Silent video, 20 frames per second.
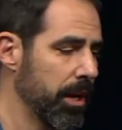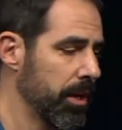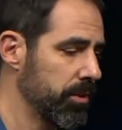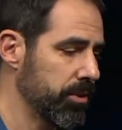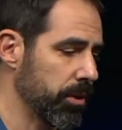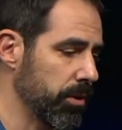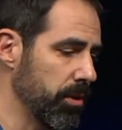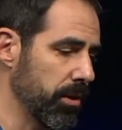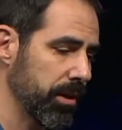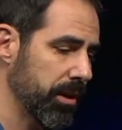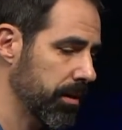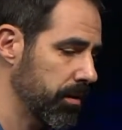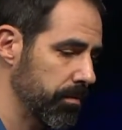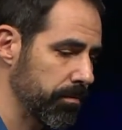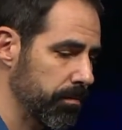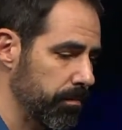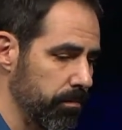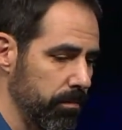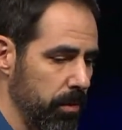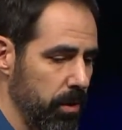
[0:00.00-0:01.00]
So you
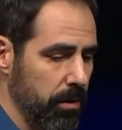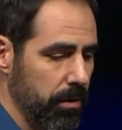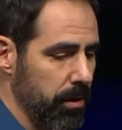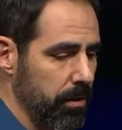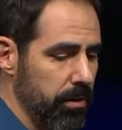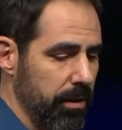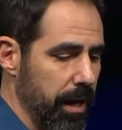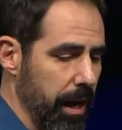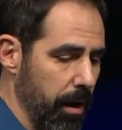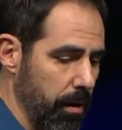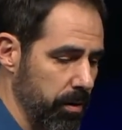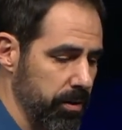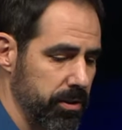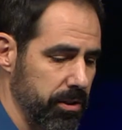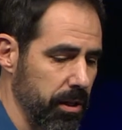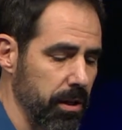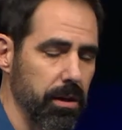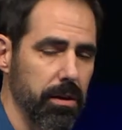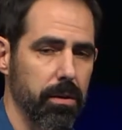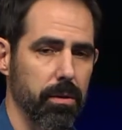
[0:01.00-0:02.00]
can, you can
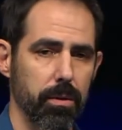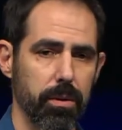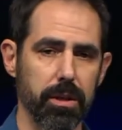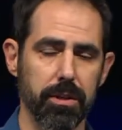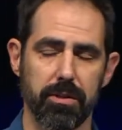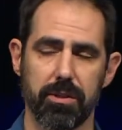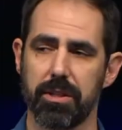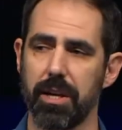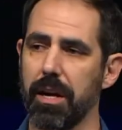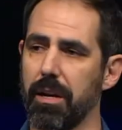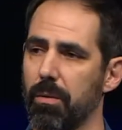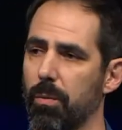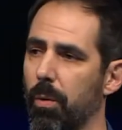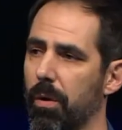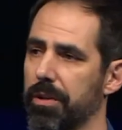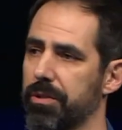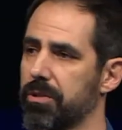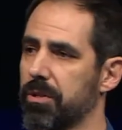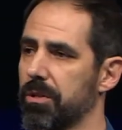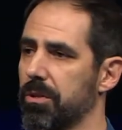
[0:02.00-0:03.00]
guarantee you that Satan
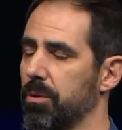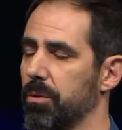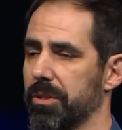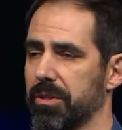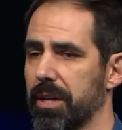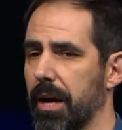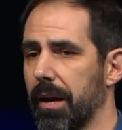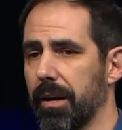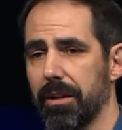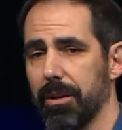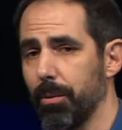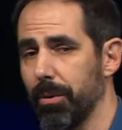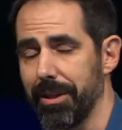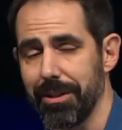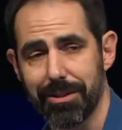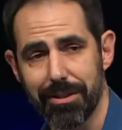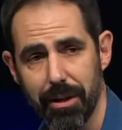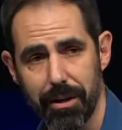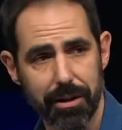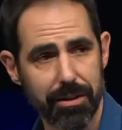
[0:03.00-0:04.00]
wants to do exactly what
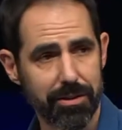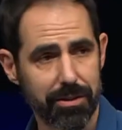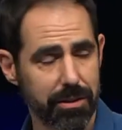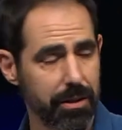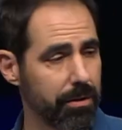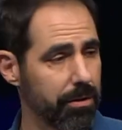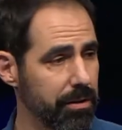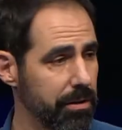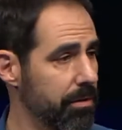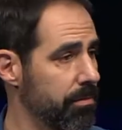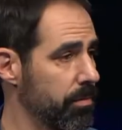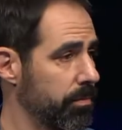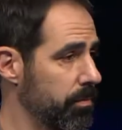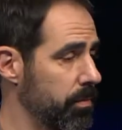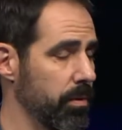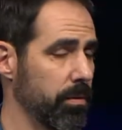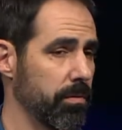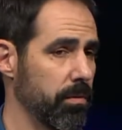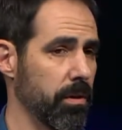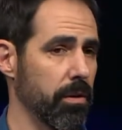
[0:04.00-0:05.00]
he's done in Syria. You,
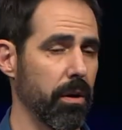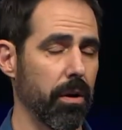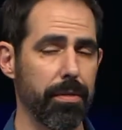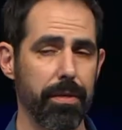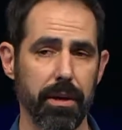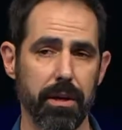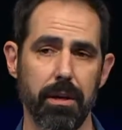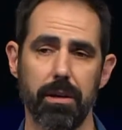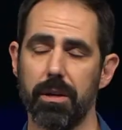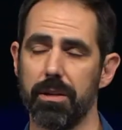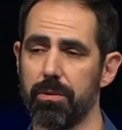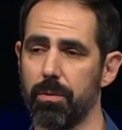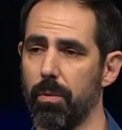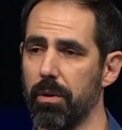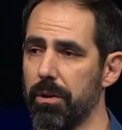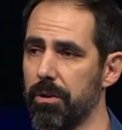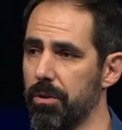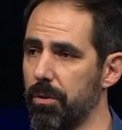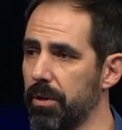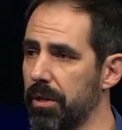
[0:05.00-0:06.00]
you don't think he doesn't
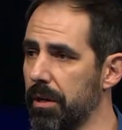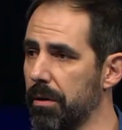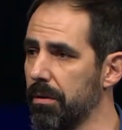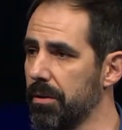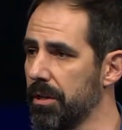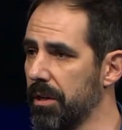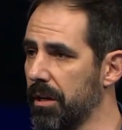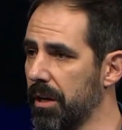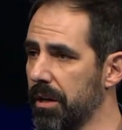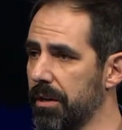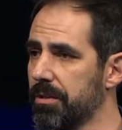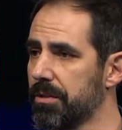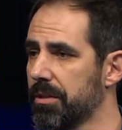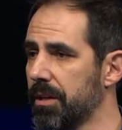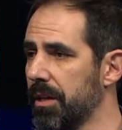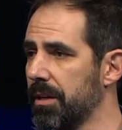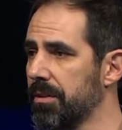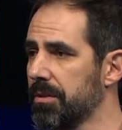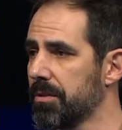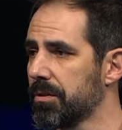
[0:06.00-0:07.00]
want to do it here in the United
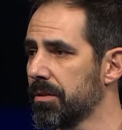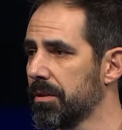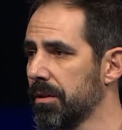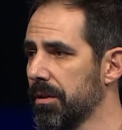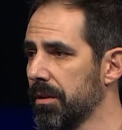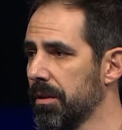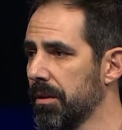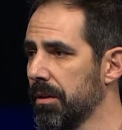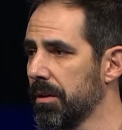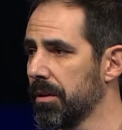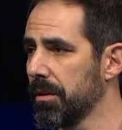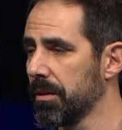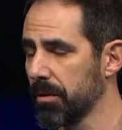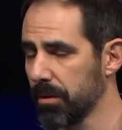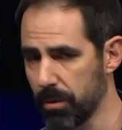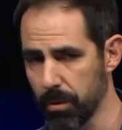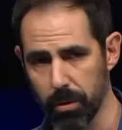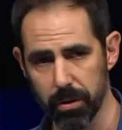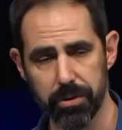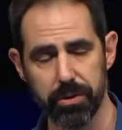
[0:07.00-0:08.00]
States? Of
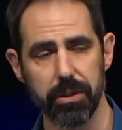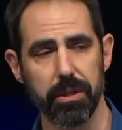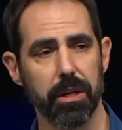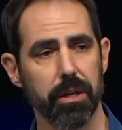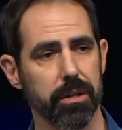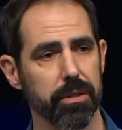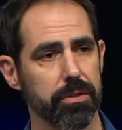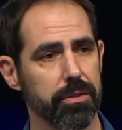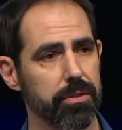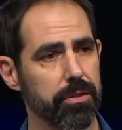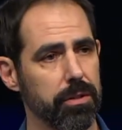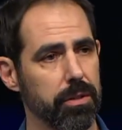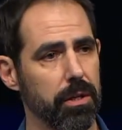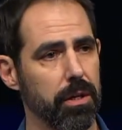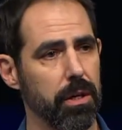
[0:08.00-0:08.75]
course he does.